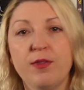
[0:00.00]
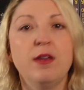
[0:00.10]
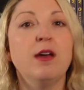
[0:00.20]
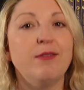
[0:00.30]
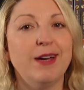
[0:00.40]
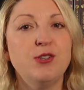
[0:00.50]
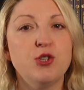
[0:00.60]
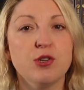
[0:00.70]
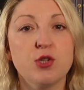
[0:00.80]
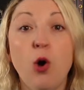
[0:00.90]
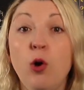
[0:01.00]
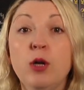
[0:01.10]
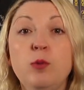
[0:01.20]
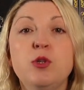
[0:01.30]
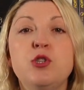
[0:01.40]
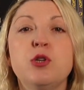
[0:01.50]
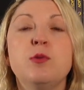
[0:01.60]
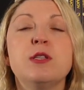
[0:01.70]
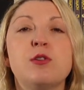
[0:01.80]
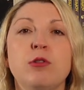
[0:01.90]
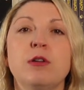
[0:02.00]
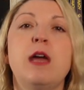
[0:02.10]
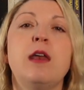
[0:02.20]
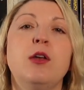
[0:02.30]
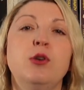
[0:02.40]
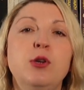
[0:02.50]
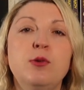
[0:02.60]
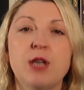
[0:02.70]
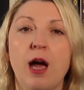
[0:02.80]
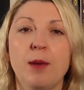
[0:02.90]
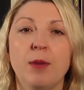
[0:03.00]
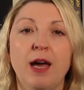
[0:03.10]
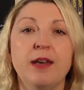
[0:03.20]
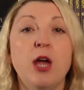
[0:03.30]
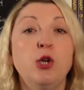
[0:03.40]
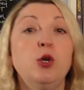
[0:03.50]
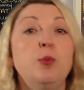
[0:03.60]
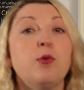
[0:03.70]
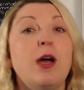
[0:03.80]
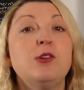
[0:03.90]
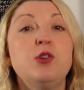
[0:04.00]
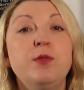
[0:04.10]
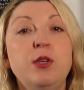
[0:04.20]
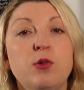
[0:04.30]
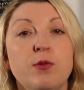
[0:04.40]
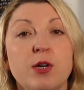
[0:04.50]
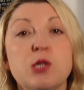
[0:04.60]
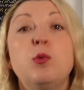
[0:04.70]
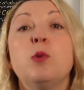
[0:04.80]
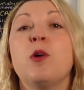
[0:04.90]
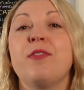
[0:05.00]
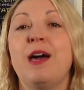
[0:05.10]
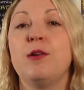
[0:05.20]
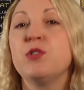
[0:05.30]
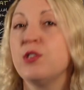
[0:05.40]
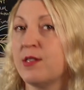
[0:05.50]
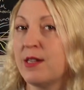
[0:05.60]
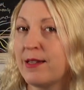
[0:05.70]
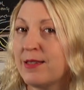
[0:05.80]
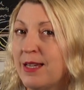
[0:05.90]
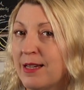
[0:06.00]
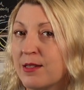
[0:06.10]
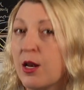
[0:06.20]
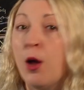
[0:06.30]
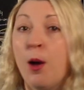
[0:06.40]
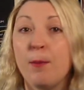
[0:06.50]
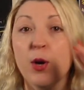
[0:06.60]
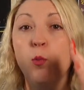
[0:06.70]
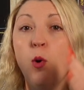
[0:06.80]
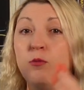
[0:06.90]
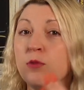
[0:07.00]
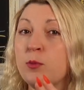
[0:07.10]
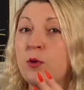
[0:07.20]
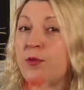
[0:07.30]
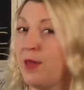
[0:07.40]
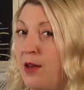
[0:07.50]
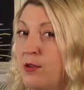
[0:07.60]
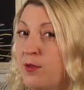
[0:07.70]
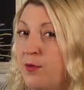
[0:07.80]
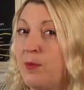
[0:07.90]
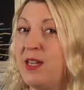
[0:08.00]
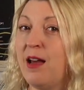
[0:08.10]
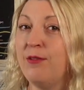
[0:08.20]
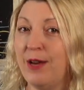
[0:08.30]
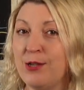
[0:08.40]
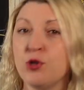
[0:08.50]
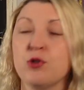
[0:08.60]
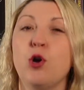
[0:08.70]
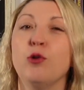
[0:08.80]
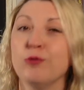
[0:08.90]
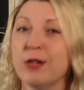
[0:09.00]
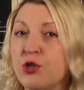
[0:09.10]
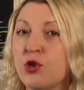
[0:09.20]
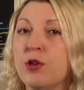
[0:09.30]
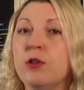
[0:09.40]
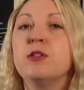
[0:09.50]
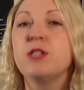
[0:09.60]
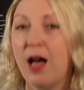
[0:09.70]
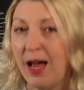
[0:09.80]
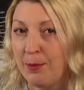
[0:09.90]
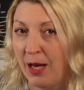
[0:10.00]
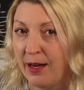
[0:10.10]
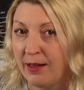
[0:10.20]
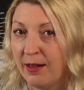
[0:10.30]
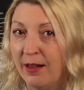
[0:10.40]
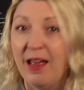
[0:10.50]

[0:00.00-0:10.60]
the Avengers. All it would do is create a new timeline, a new branch of the universe, one where Thanos doesn't exist. But it won't remove Thanos from the Avengers' original timeline.